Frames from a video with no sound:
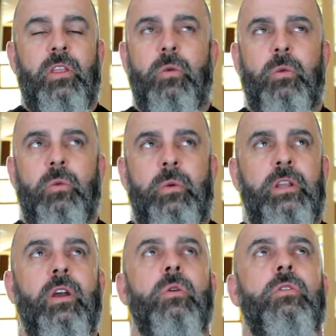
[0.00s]
We
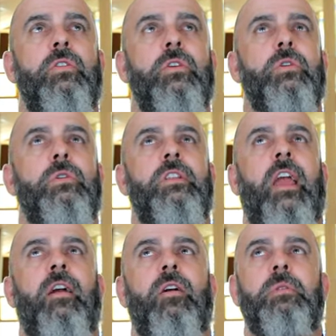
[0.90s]
don't do
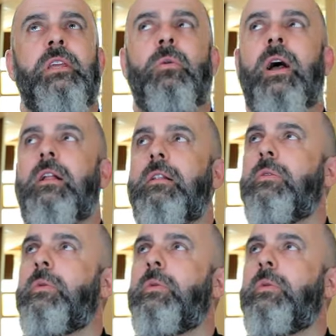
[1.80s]
terribly well.